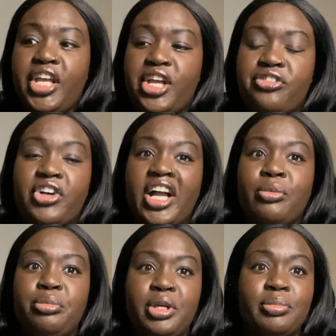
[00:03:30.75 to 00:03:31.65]
if I
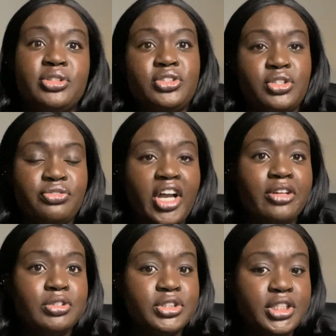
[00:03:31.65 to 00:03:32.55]
would be able to
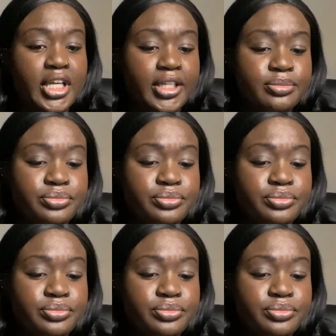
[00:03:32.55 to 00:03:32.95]
survive using that.